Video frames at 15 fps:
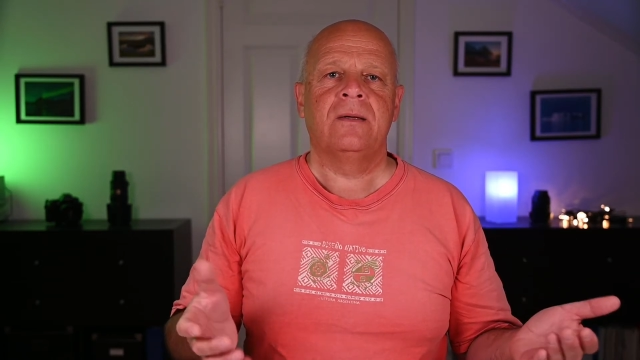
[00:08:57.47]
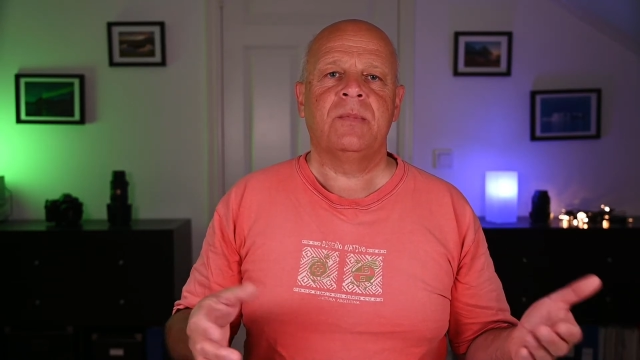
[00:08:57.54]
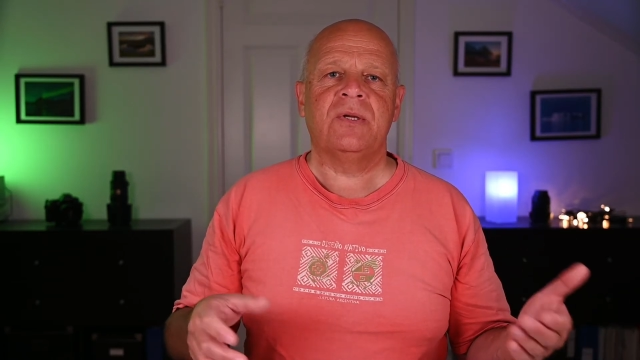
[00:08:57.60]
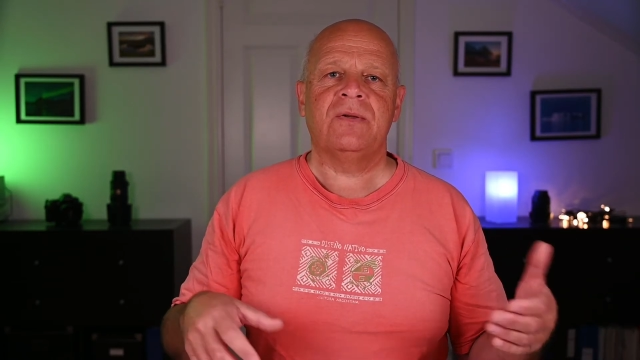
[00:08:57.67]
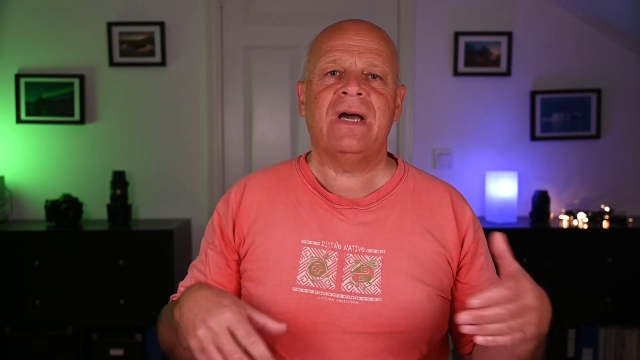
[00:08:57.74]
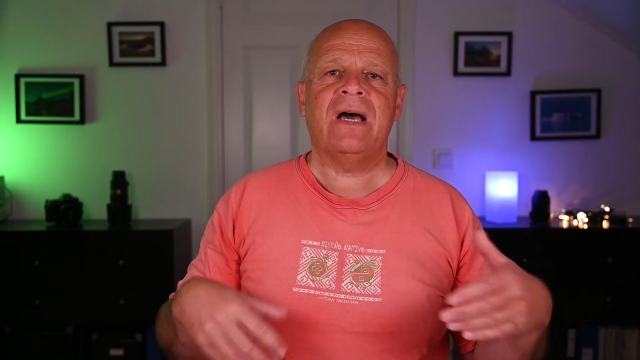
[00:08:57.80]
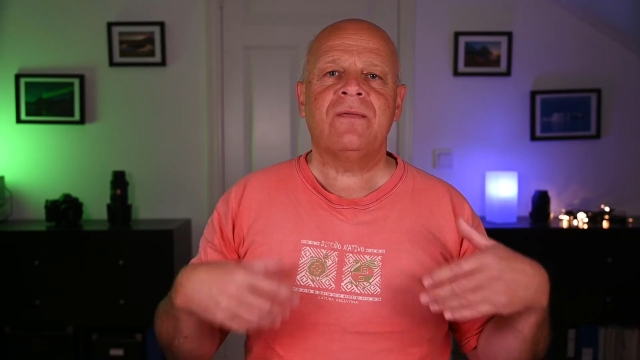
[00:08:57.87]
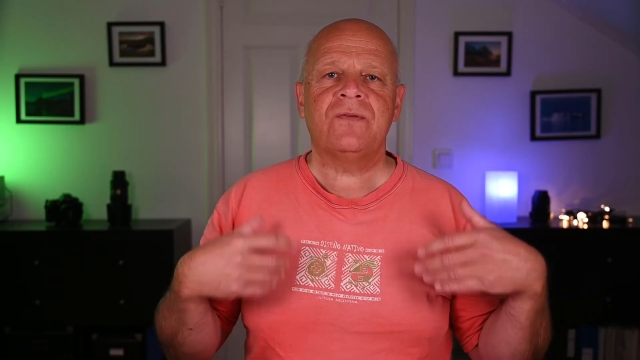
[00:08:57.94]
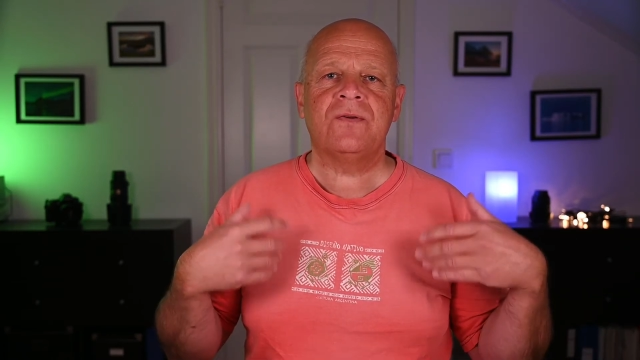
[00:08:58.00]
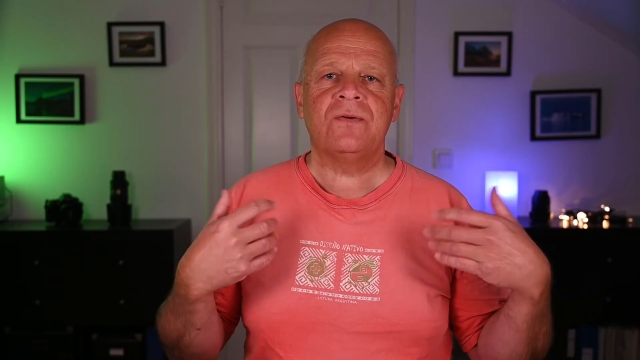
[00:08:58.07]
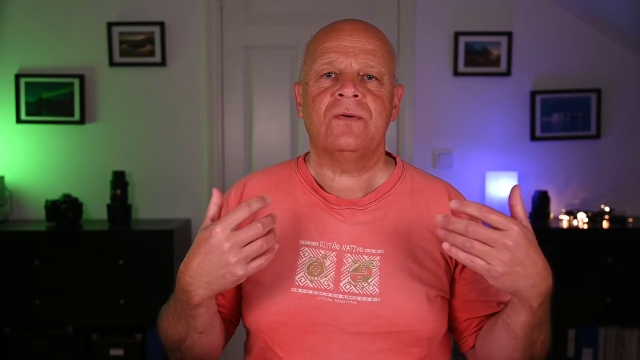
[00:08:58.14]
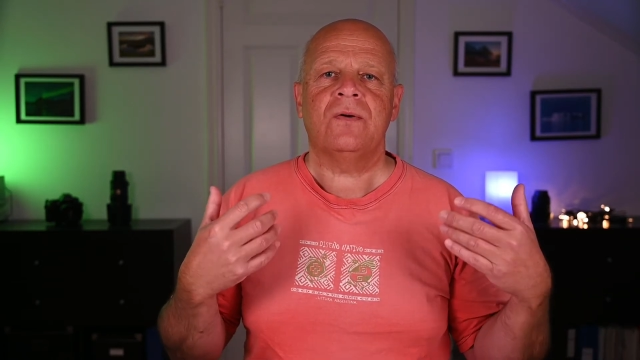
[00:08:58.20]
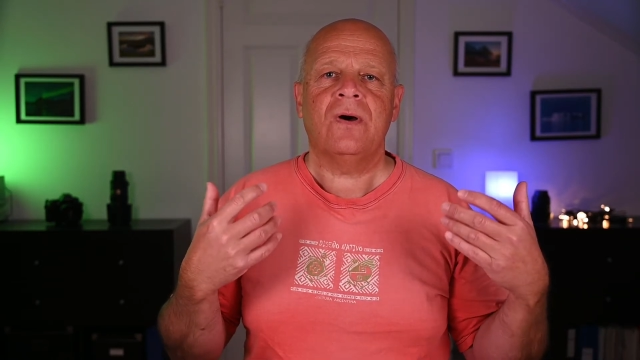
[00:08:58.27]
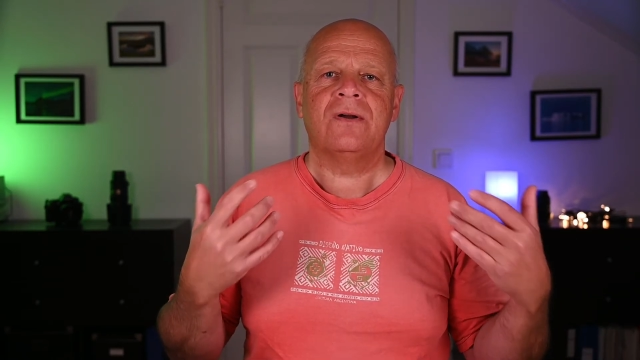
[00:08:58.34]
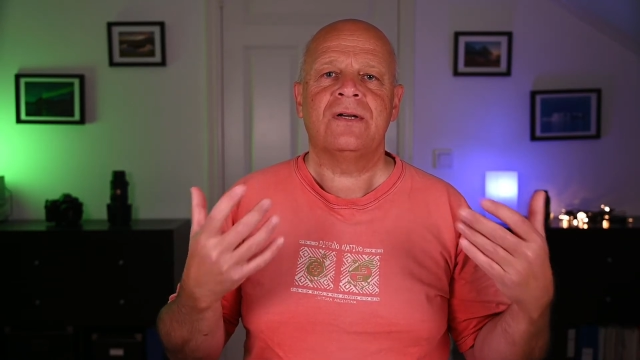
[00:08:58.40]
but you have
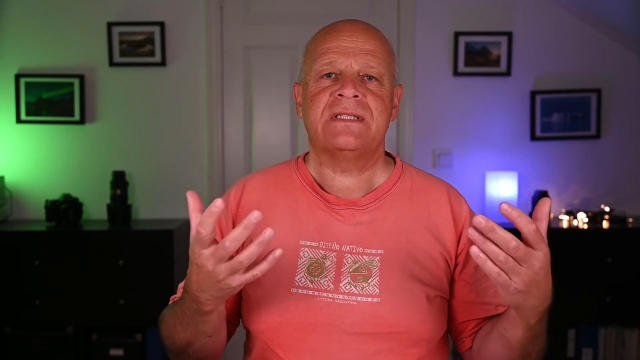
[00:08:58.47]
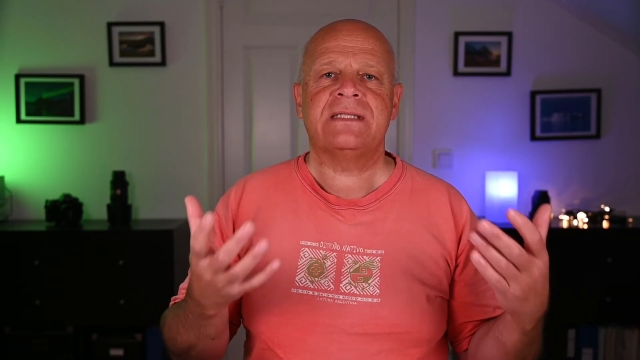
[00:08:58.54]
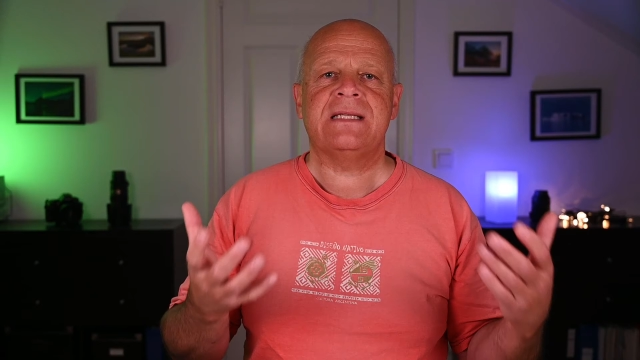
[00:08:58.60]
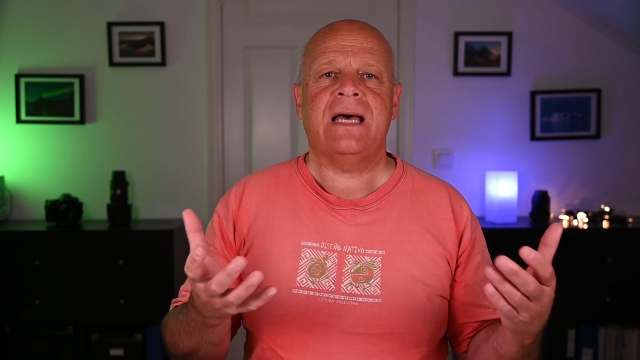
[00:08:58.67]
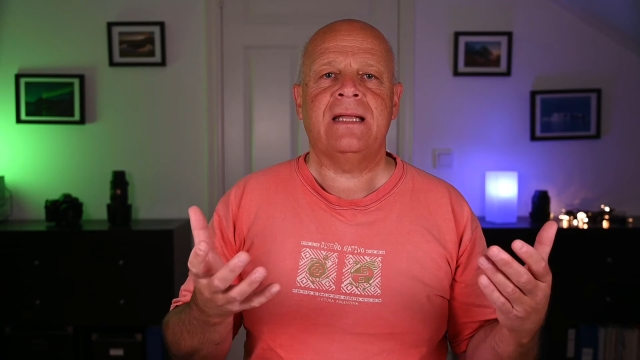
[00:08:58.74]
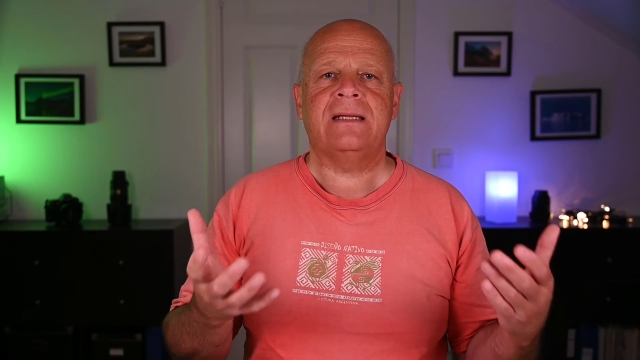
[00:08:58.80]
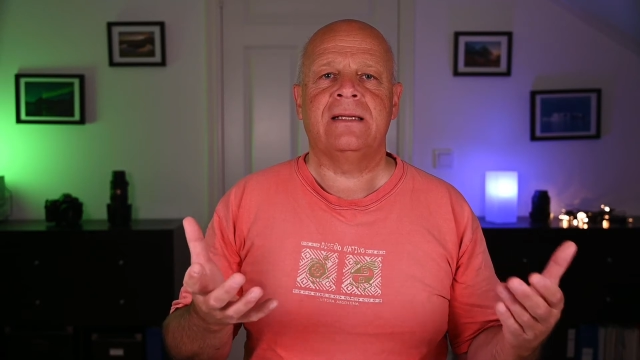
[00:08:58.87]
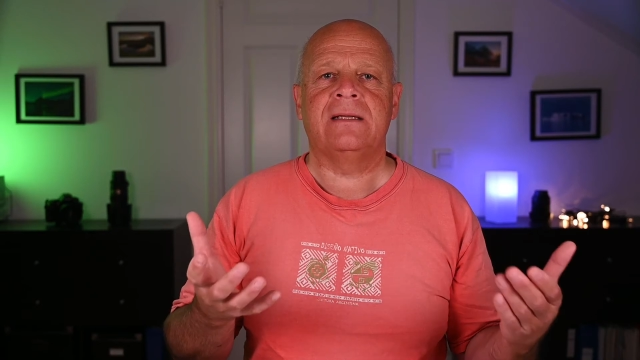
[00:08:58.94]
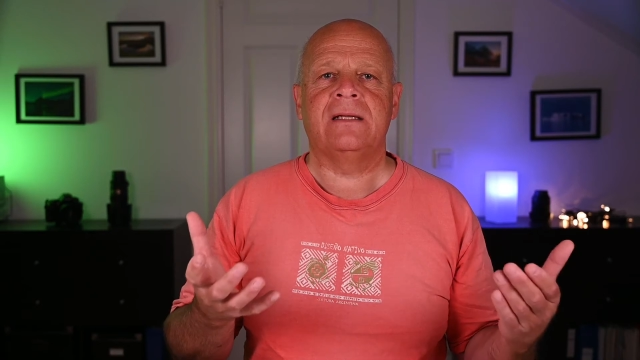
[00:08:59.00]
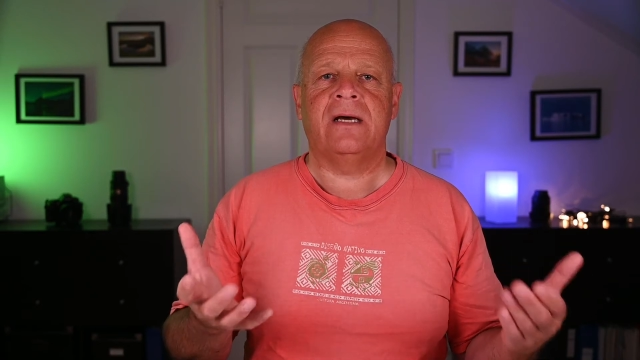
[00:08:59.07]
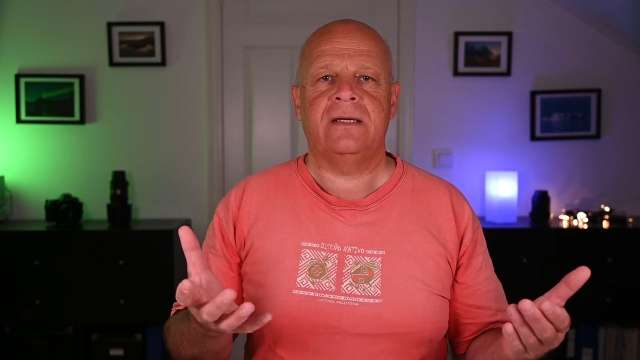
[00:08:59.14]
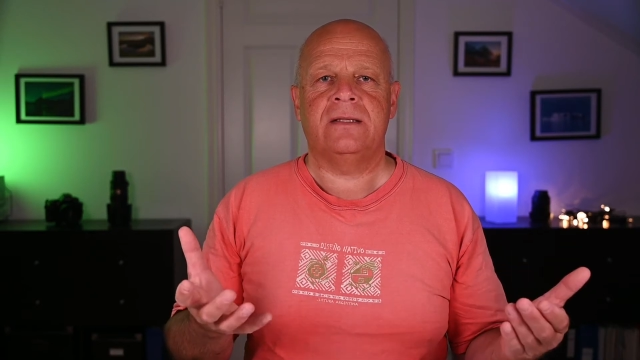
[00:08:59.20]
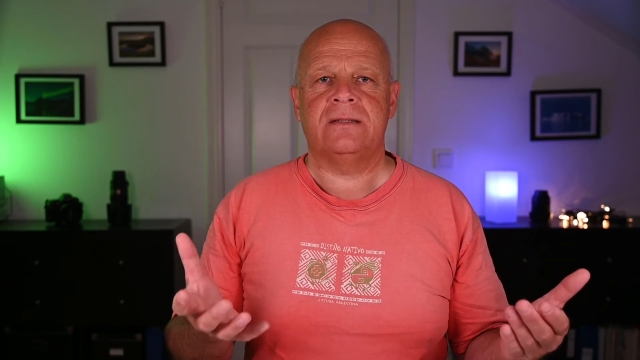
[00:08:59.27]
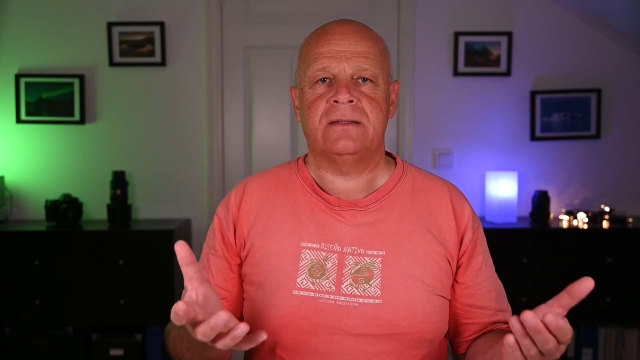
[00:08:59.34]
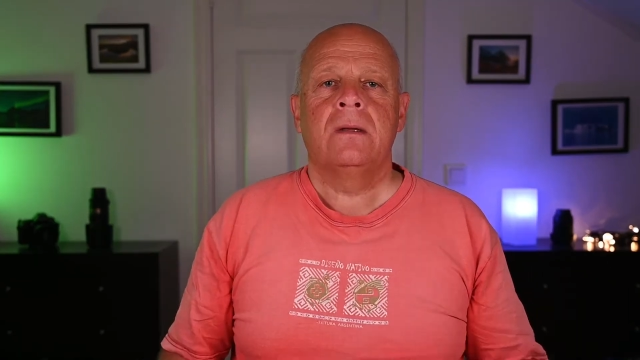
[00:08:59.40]
to understand the
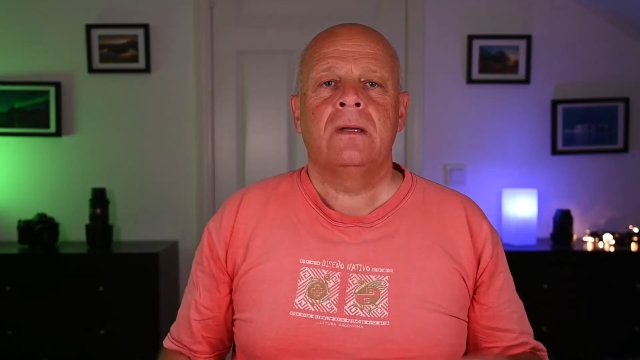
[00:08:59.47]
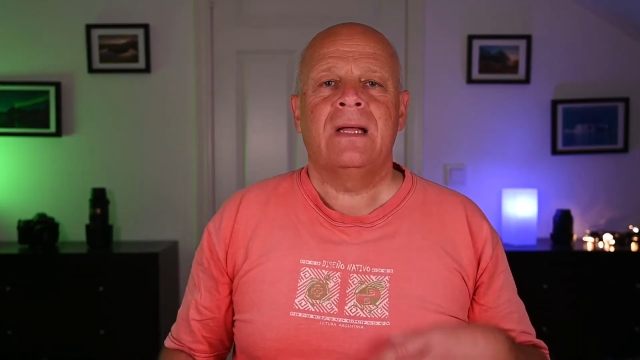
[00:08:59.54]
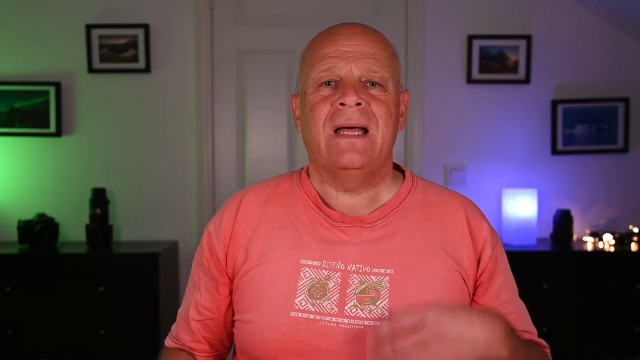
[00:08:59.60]
light.